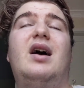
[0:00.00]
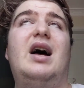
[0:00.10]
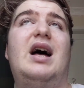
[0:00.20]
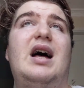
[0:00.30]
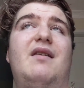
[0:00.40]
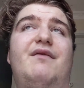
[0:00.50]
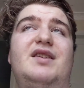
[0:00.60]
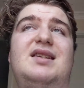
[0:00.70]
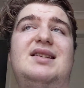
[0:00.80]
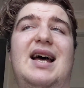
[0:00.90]

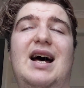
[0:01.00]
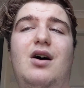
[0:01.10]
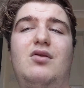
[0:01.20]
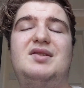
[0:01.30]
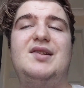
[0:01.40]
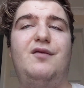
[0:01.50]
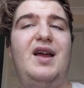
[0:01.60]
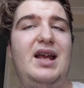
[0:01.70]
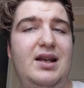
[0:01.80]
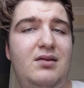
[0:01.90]
This is how
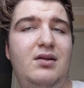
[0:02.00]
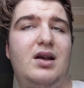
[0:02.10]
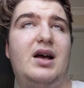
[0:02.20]
Sylvain